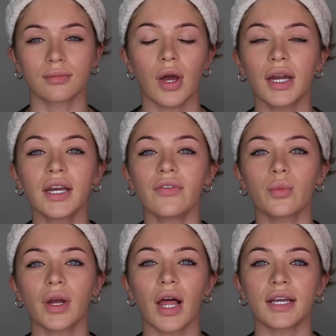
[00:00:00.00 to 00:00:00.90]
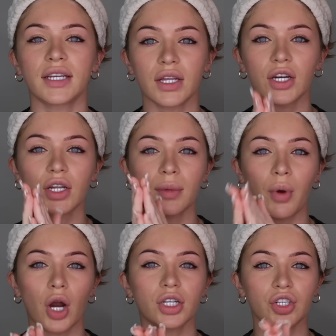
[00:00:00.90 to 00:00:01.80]
So I didn't even realize he literally
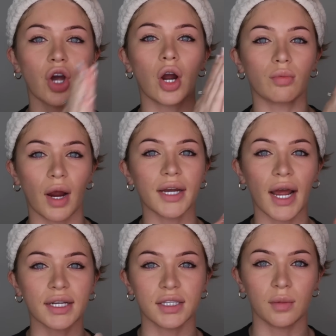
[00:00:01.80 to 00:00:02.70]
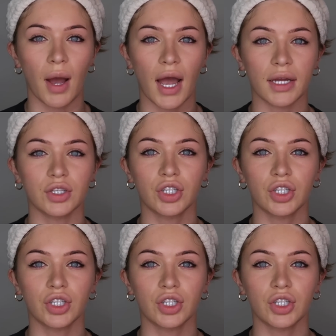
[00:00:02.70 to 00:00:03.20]
parked his car right next to mine.